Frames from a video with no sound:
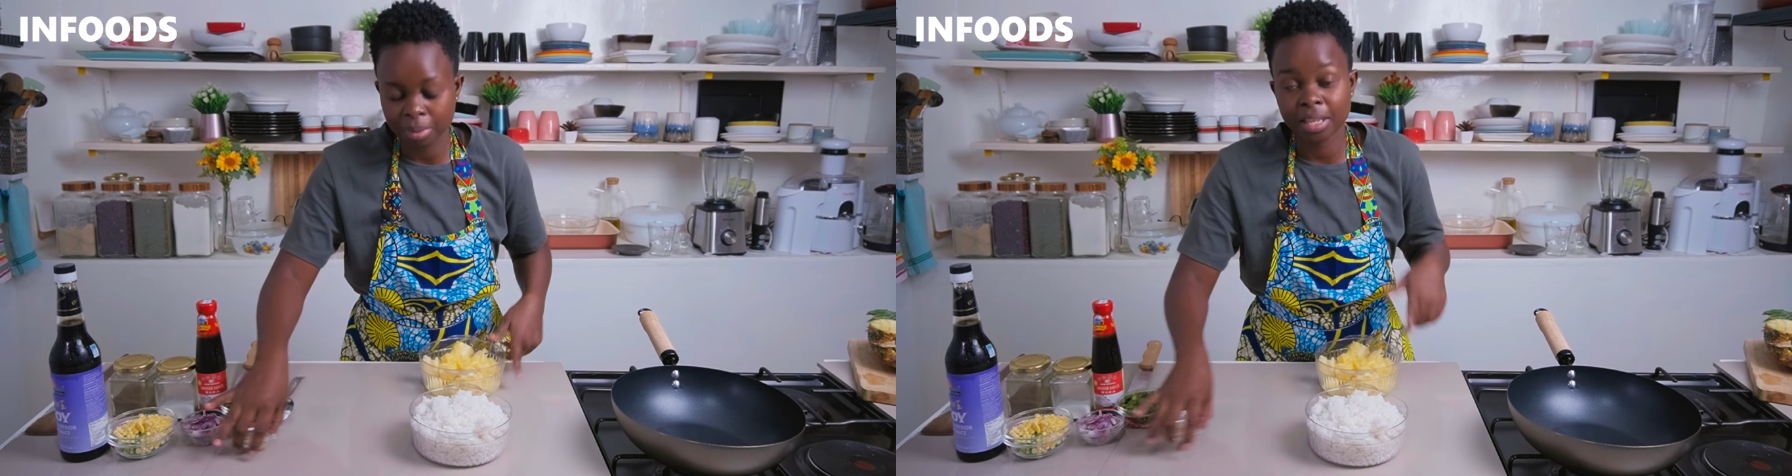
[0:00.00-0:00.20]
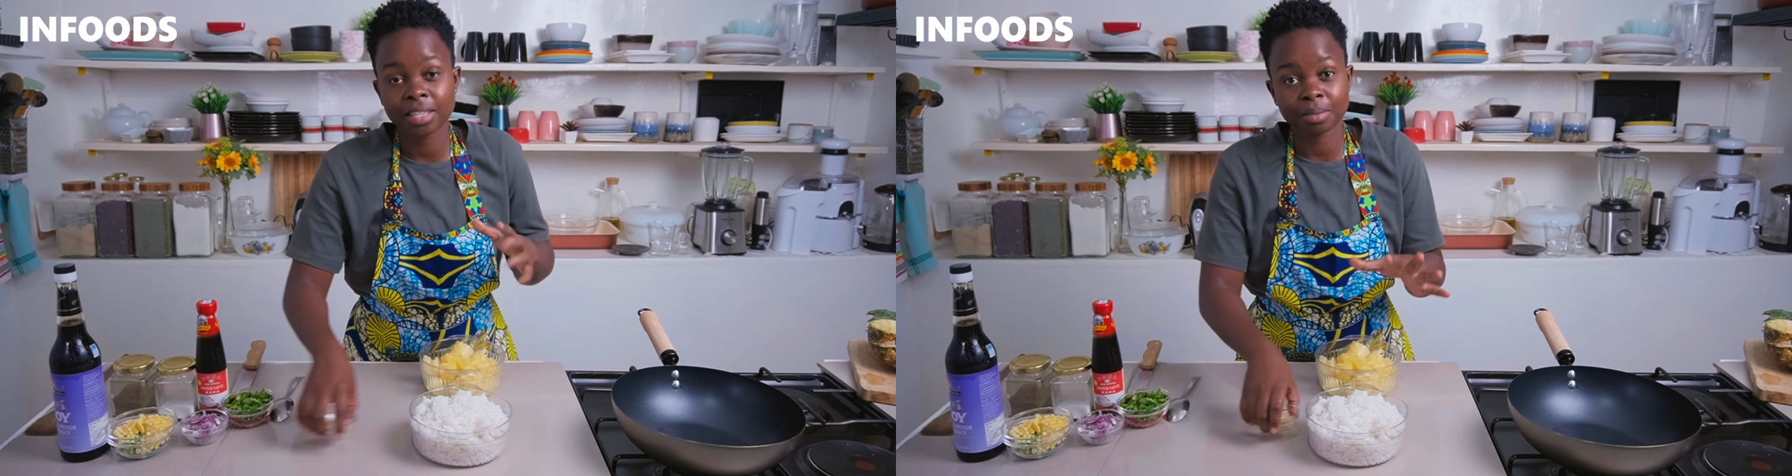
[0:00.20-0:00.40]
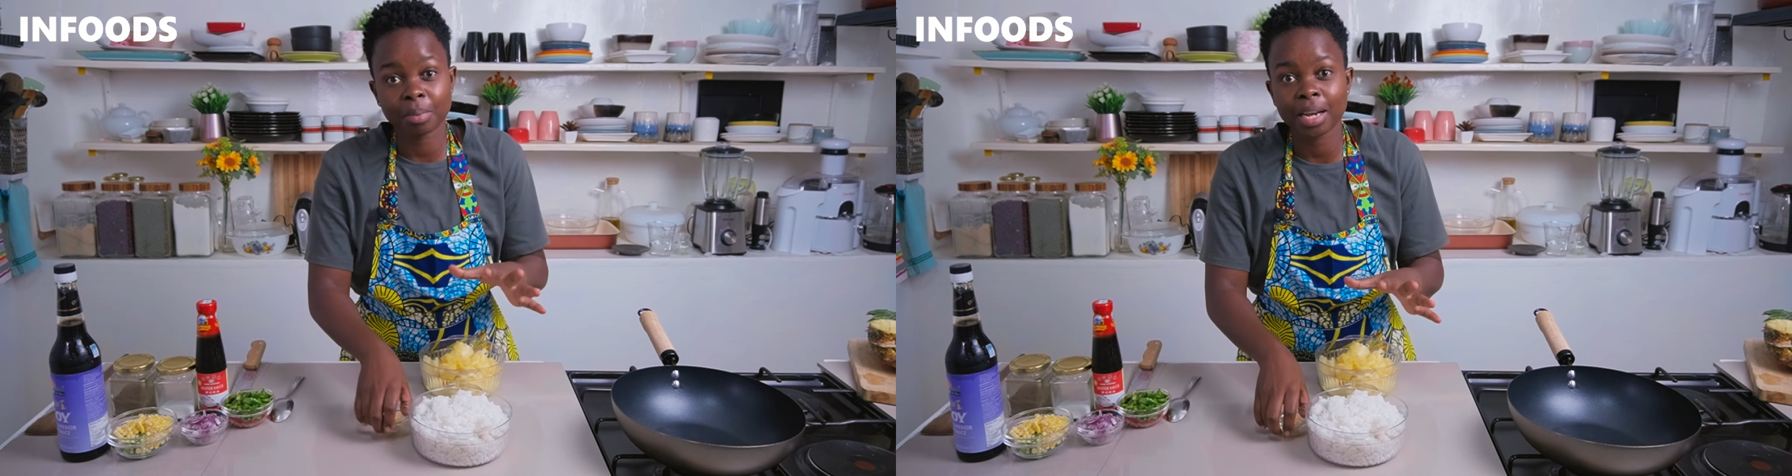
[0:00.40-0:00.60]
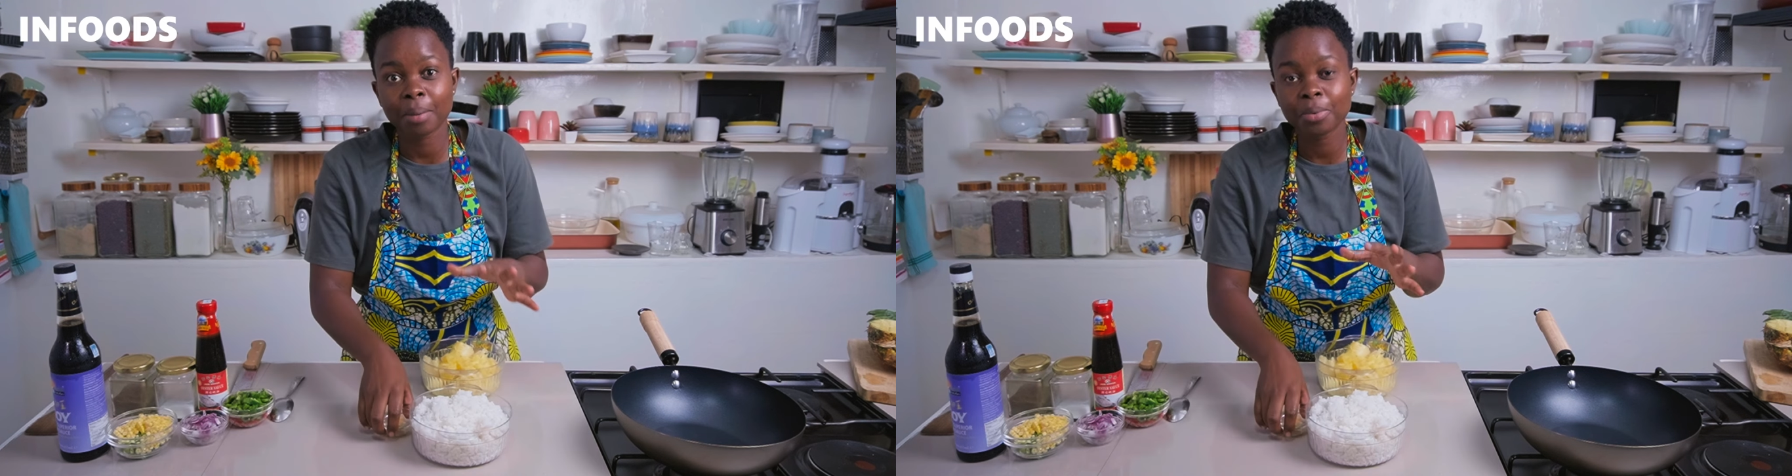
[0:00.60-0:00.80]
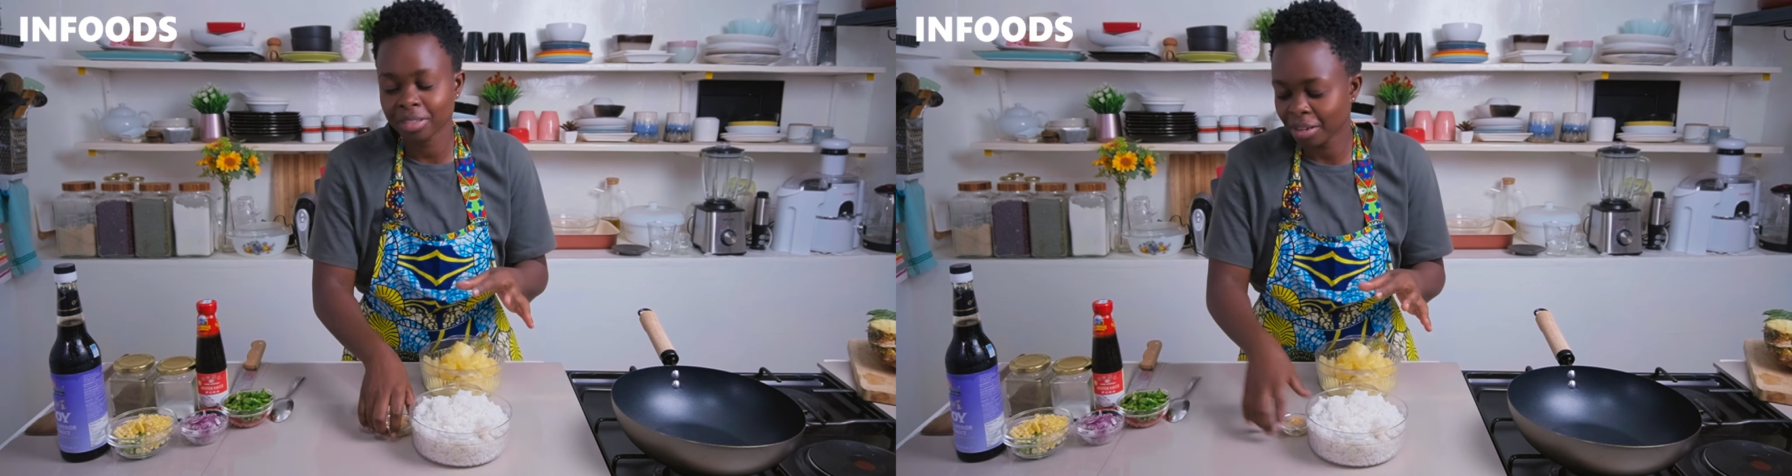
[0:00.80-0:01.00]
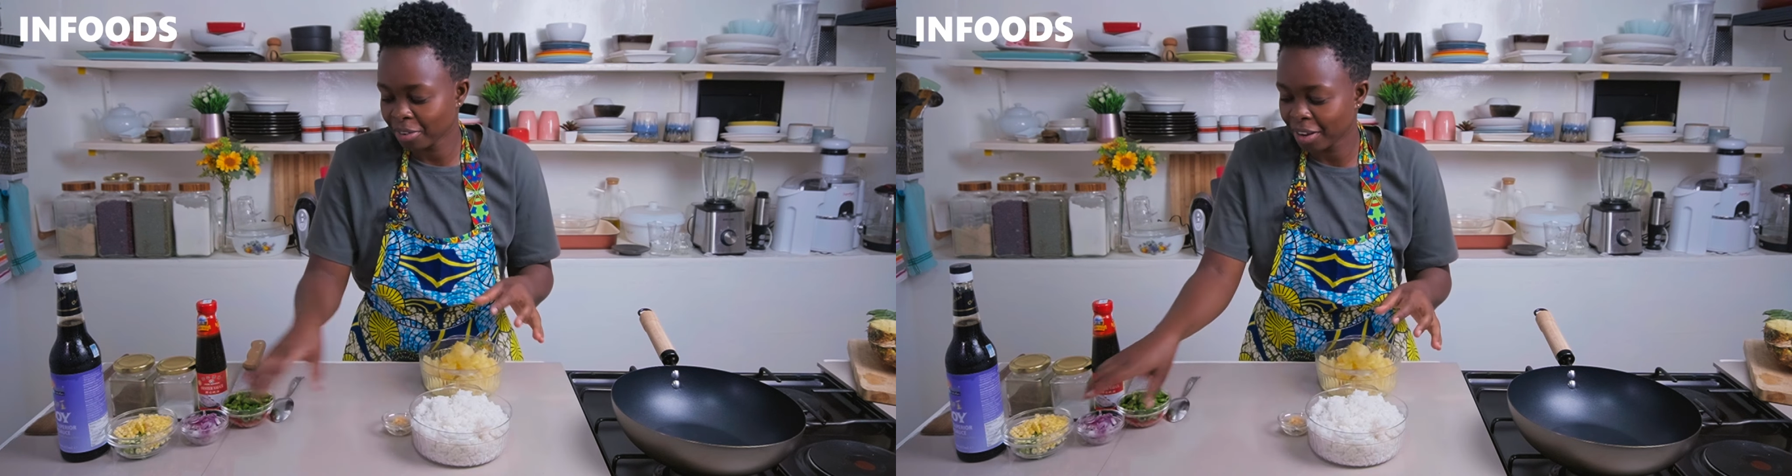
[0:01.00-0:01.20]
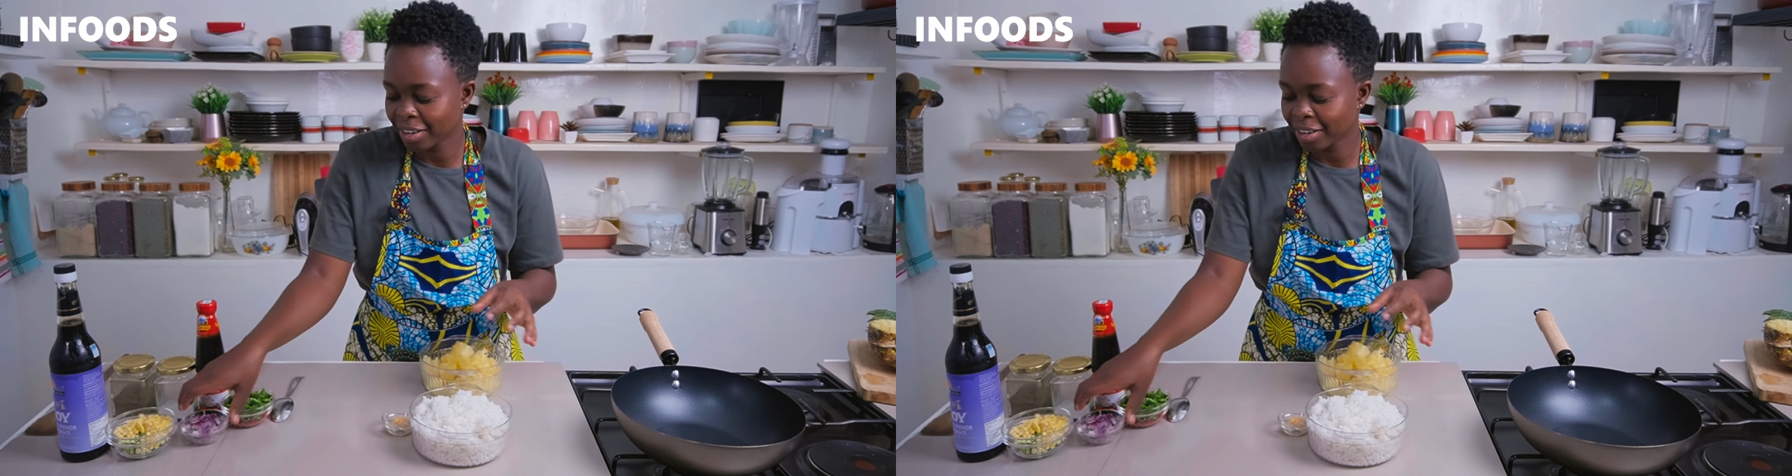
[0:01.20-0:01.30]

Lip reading: That is pineapple stir-fry